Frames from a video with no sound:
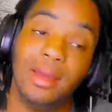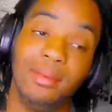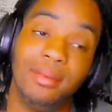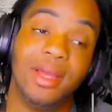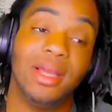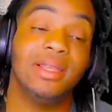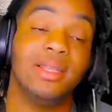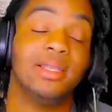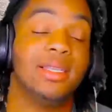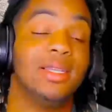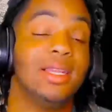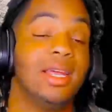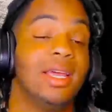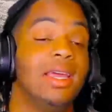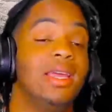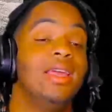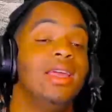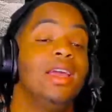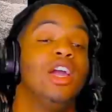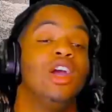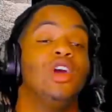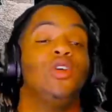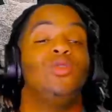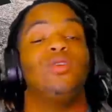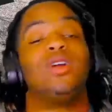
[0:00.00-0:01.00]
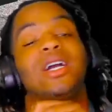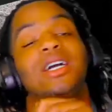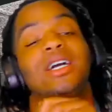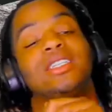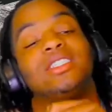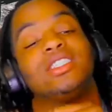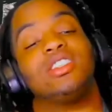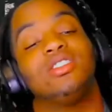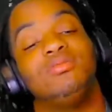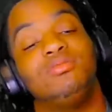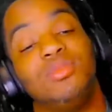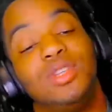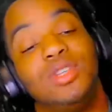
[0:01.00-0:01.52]
man, today we got
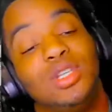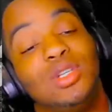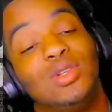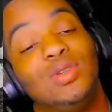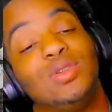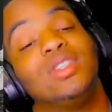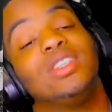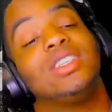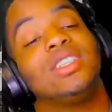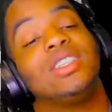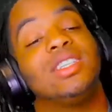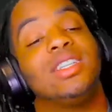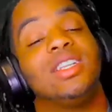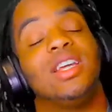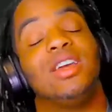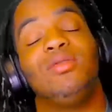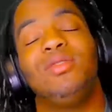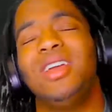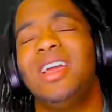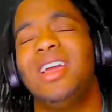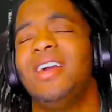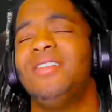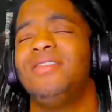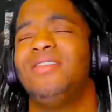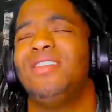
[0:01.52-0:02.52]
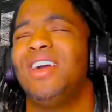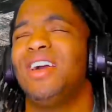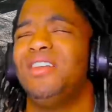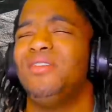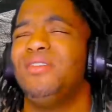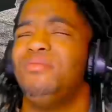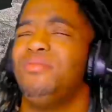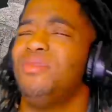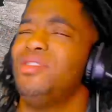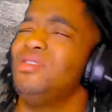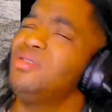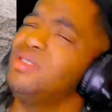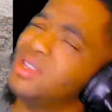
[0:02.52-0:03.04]
some music today. We haven't
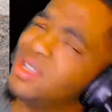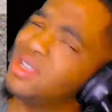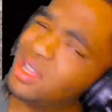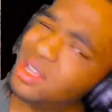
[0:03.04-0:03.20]
had music